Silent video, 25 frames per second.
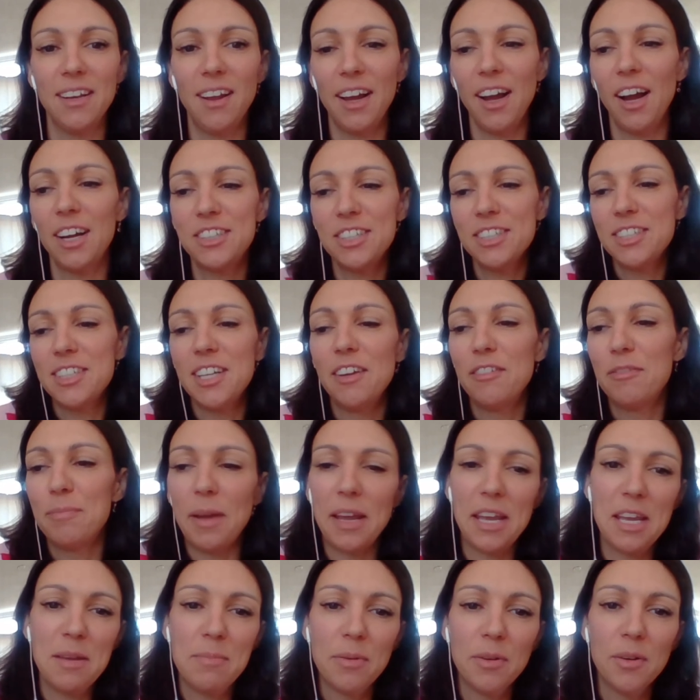Like I just love
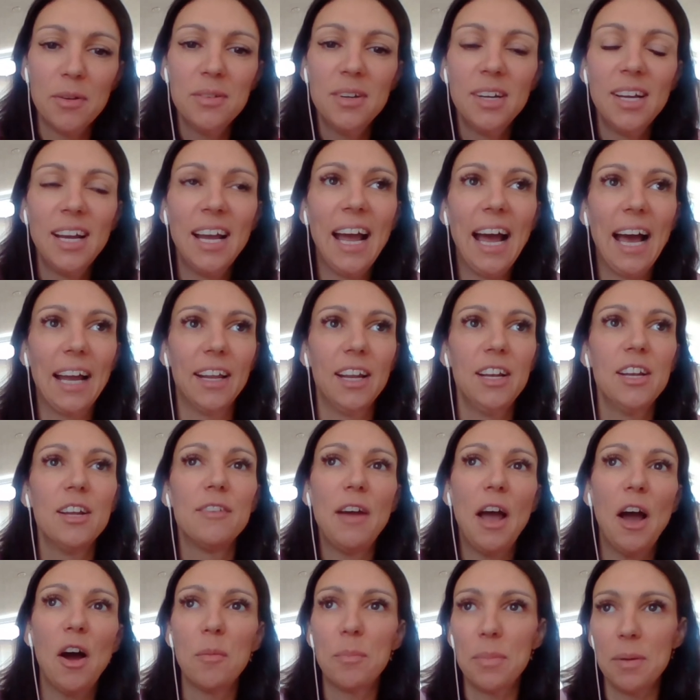people and I
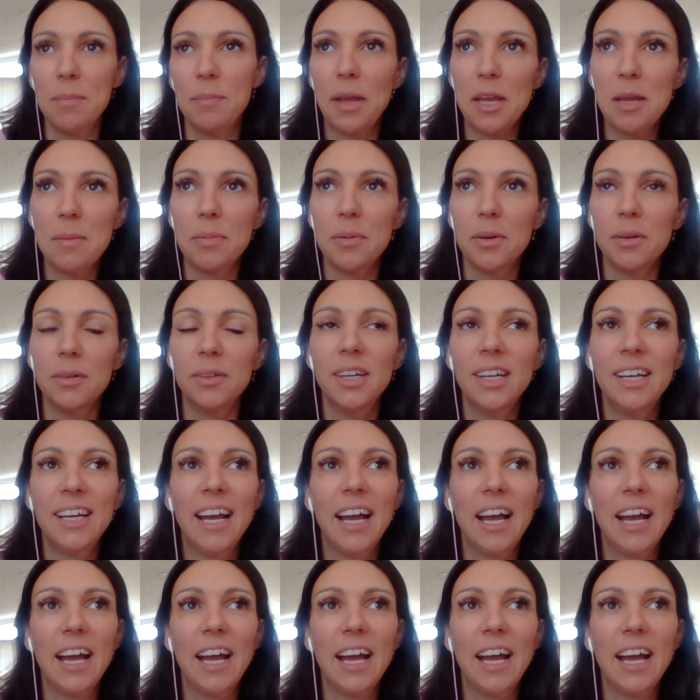love helping people.